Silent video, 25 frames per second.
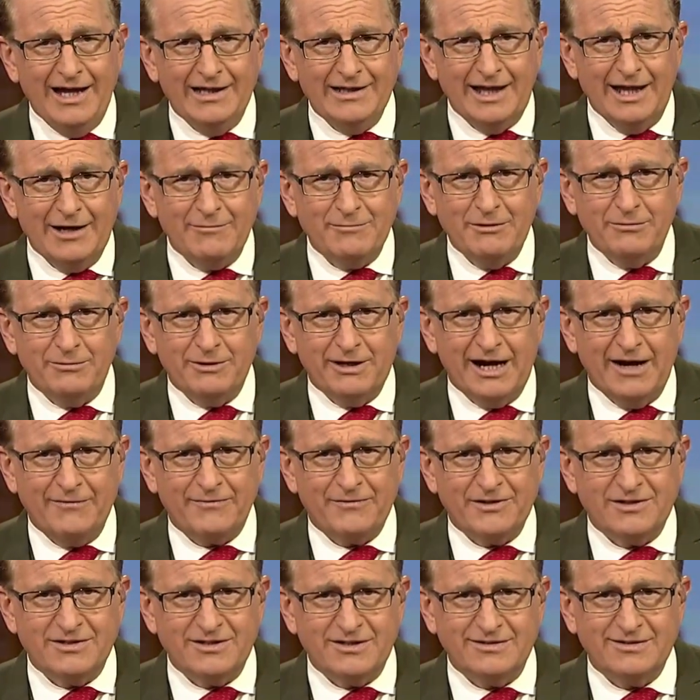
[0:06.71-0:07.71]
A lot of people
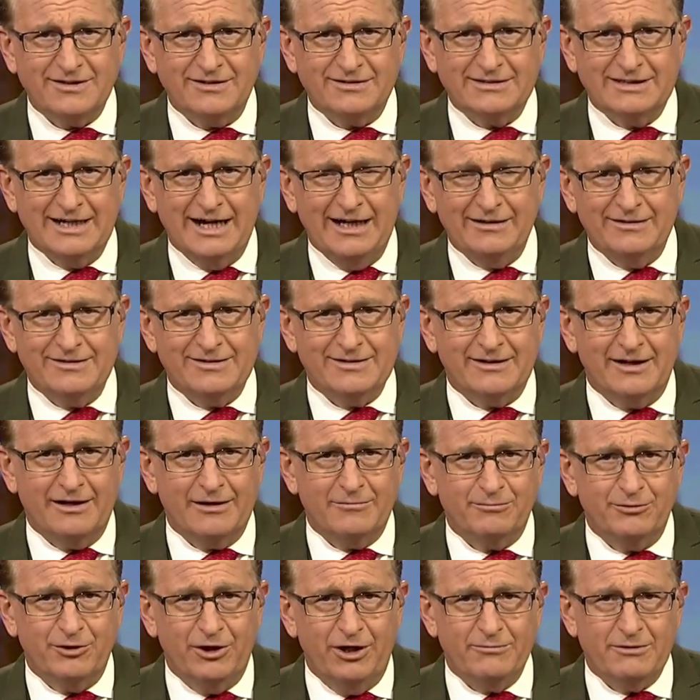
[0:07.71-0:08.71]
got the $600 in
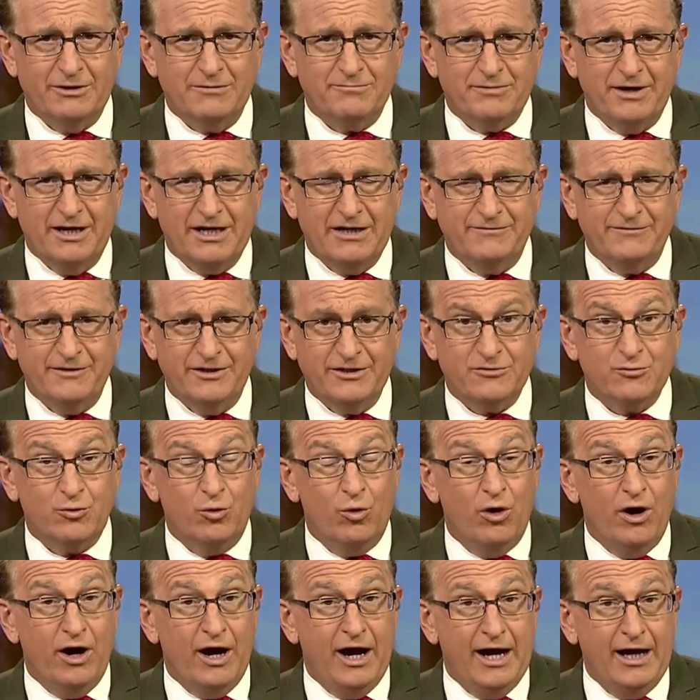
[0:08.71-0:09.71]
unemployment benefits.
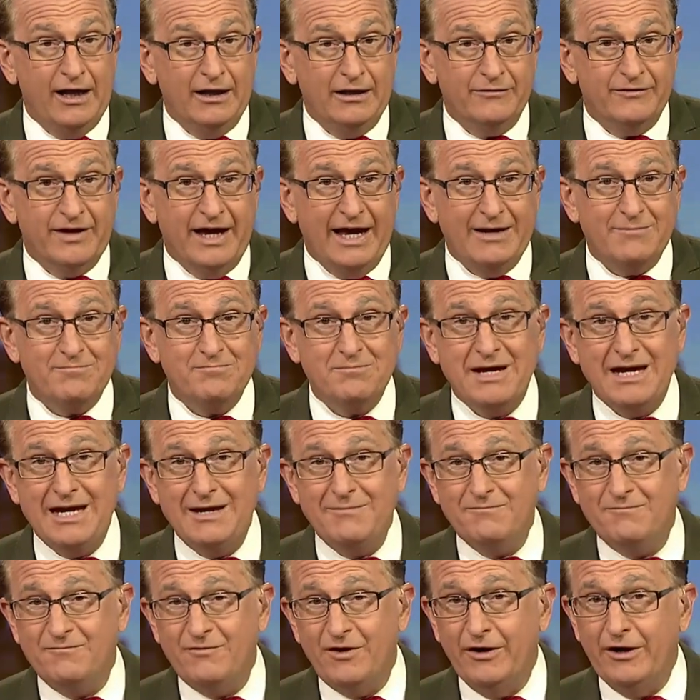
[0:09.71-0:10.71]
Well, that
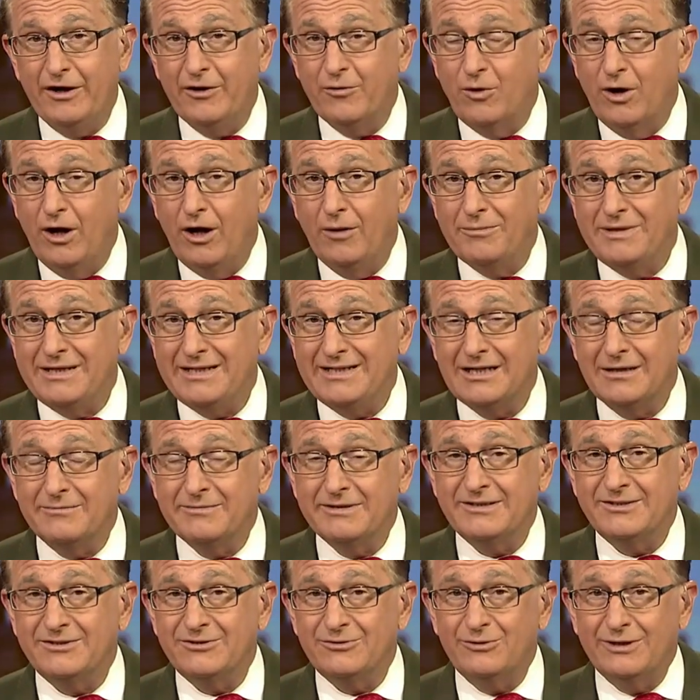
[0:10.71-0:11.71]
may very well be
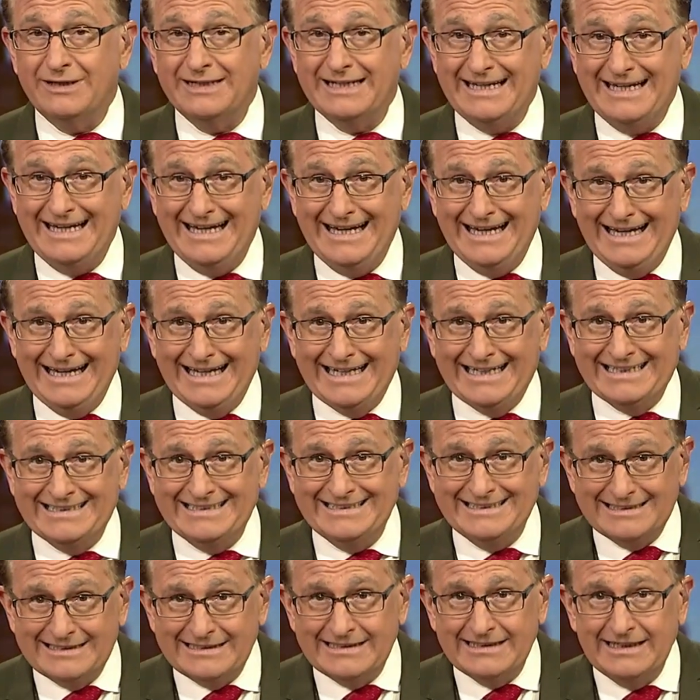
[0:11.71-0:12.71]
coming to an
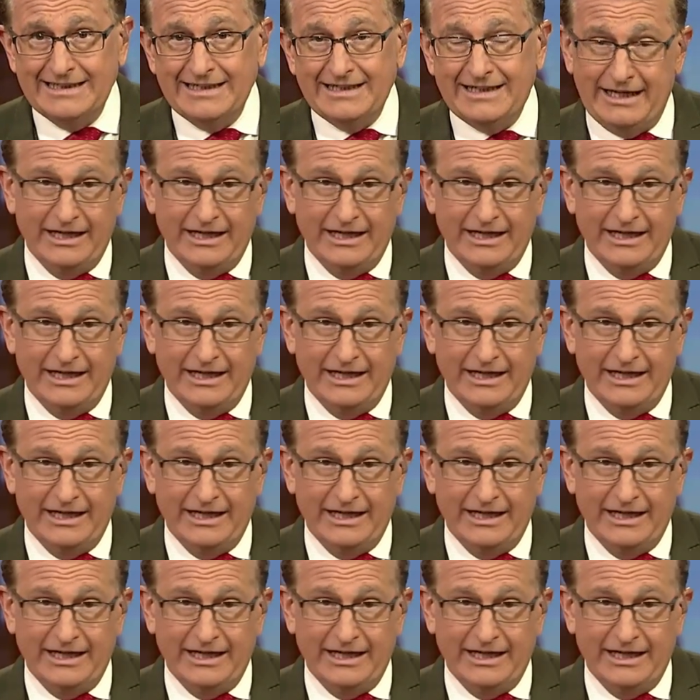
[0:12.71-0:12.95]
end.